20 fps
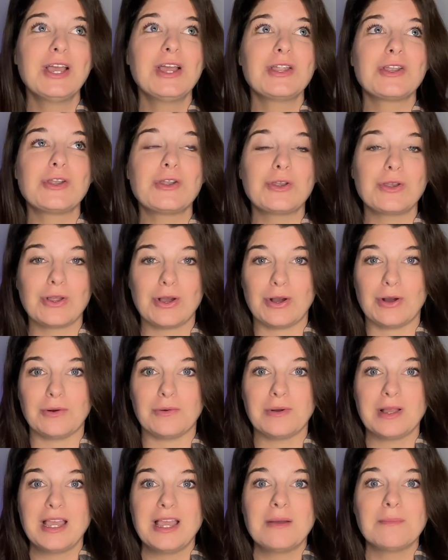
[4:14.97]

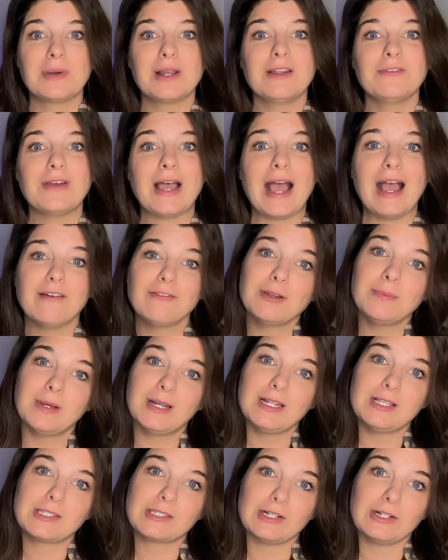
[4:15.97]
No. But if
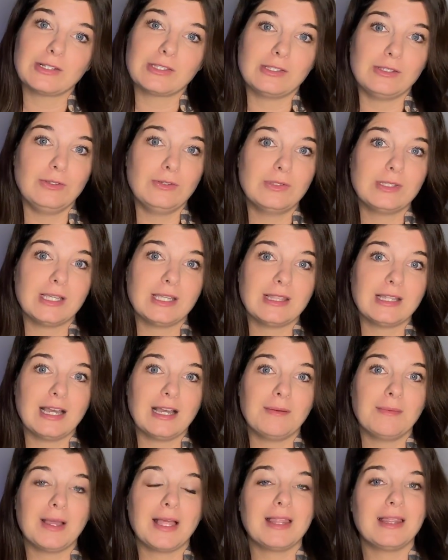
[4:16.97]
everybody starts using
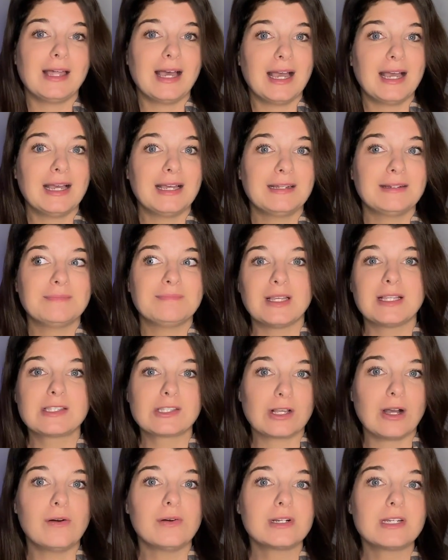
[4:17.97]
them, then it's
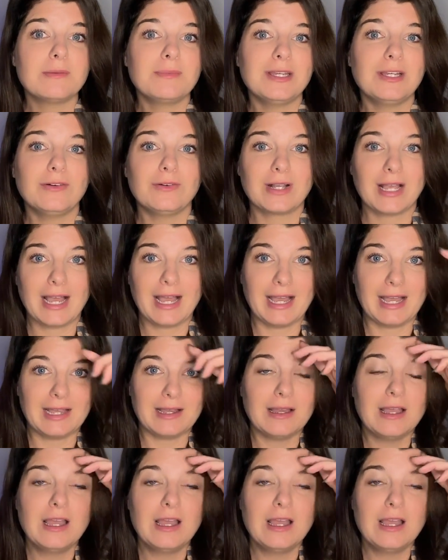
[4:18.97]
going to be okay,